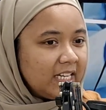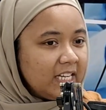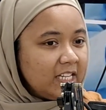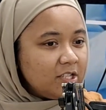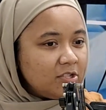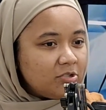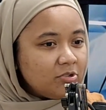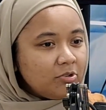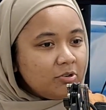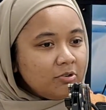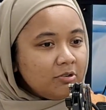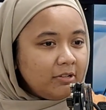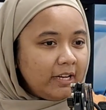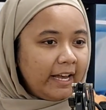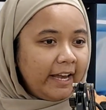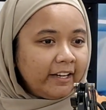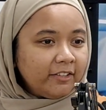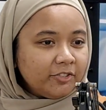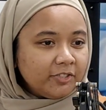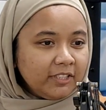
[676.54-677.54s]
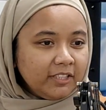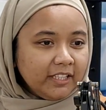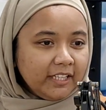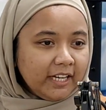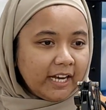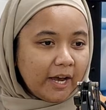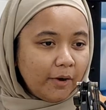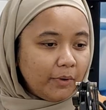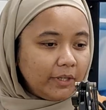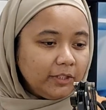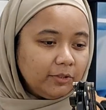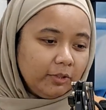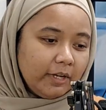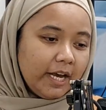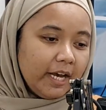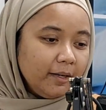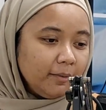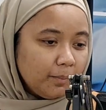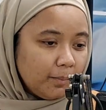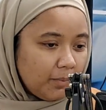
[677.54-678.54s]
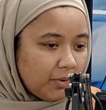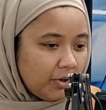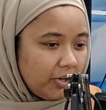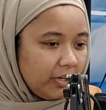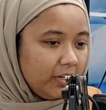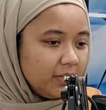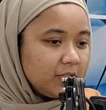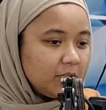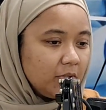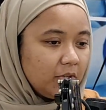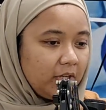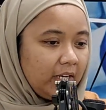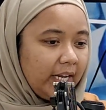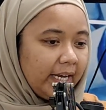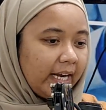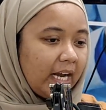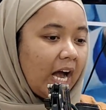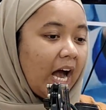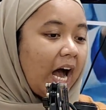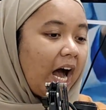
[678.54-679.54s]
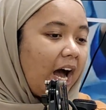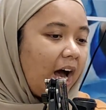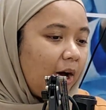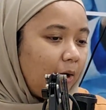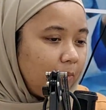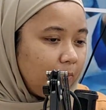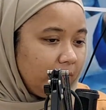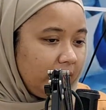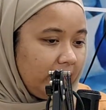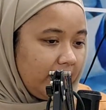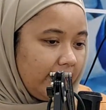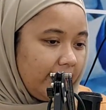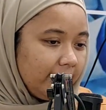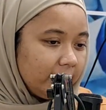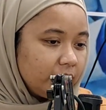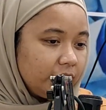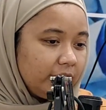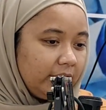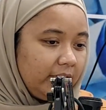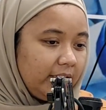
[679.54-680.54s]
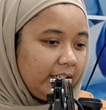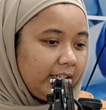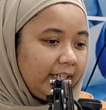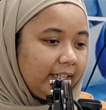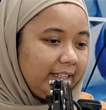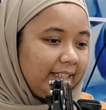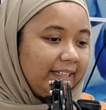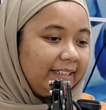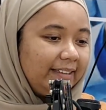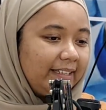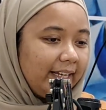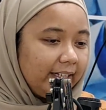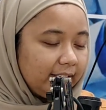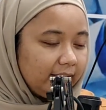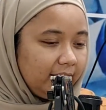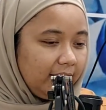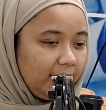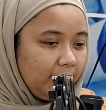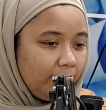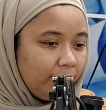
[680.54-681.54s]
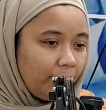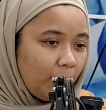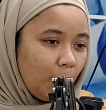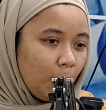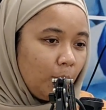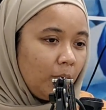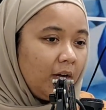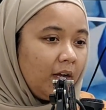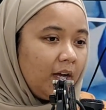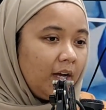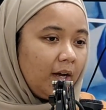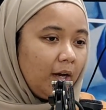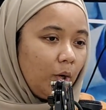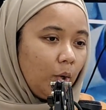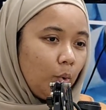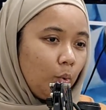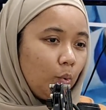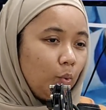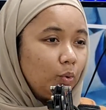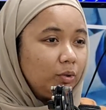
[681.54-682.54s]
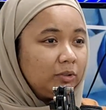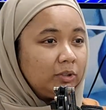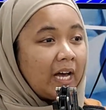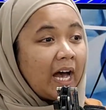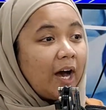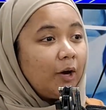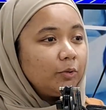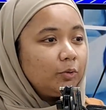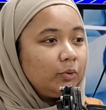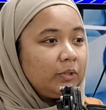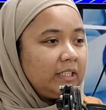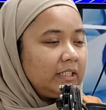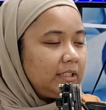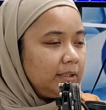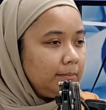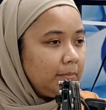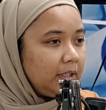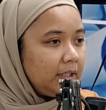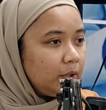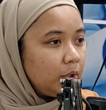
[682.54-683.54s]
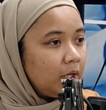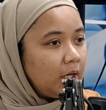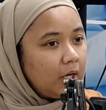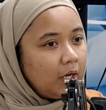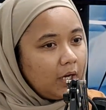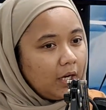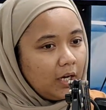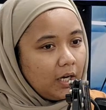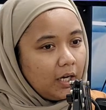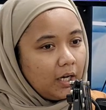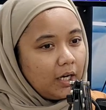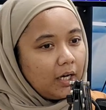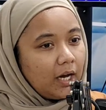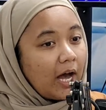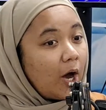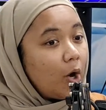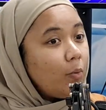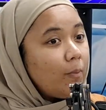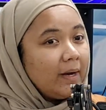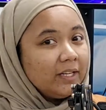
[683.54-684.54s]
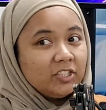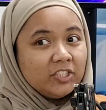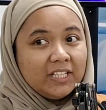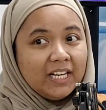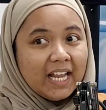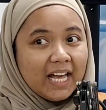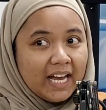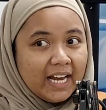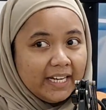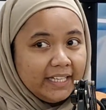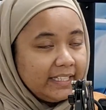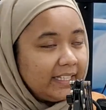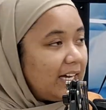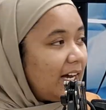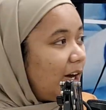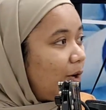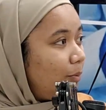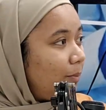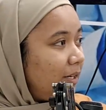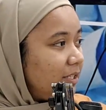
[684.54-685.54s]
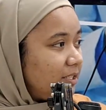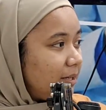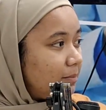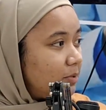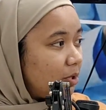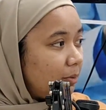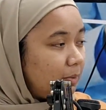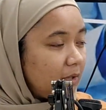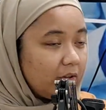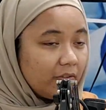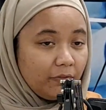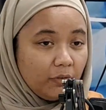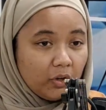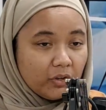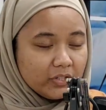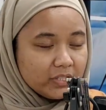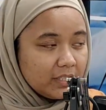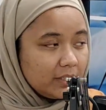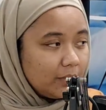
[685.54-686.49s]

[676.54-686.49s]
So actually, I want to add more. So like how they're actually detecting from how to determine how much light, how much absorbance of fluorescent, or